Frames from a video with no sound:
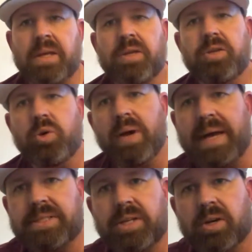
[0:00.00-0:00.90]
You
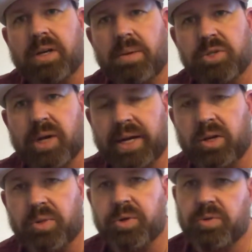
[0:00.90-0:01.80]
guys that are trying to
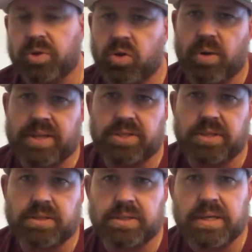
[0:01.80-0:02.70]
go through the
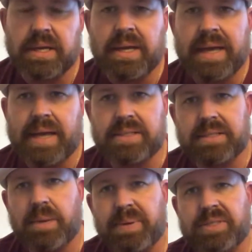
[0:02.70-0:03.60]
corrections as a
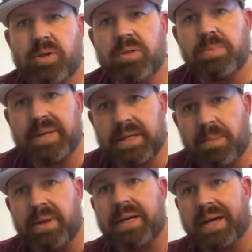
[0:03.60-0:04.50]
stepping stone to
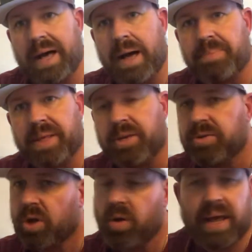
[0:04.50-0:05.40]
become a cop that you
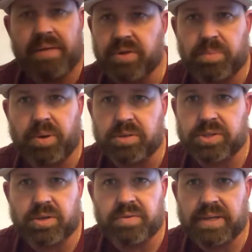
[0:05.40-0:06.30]
don't have your post
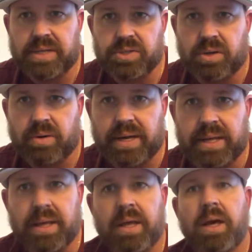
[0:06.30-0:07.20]
certification
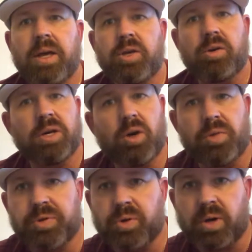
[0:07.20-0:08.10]
already, you can go
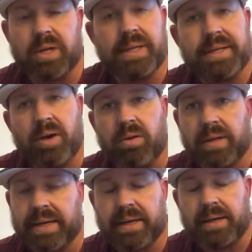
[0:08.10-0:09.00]
through a
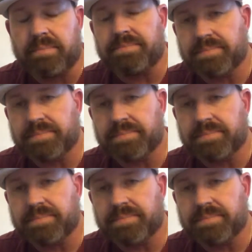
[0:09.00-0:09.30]
Glendale